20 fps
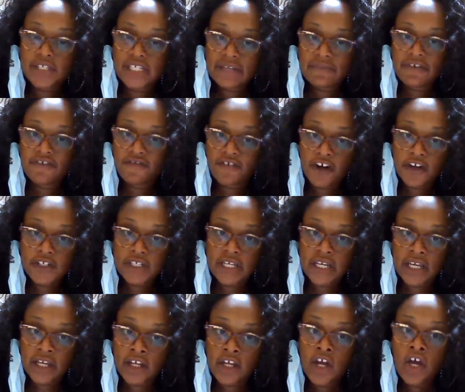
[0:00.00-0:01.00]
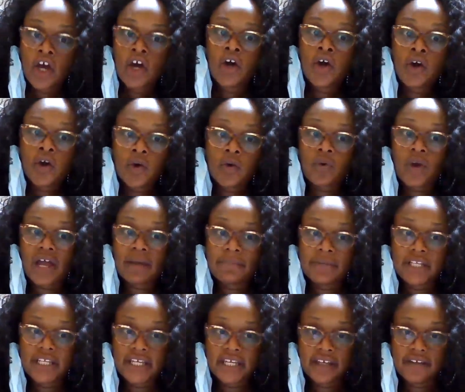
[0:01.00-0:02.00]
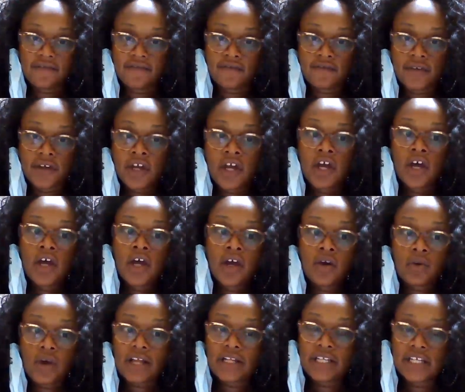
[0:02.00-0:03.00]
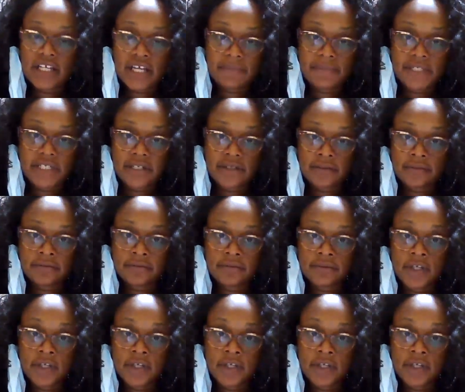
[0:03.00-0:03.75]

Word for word: or Stephen Furtick? Who do I believe? Who do I look up to?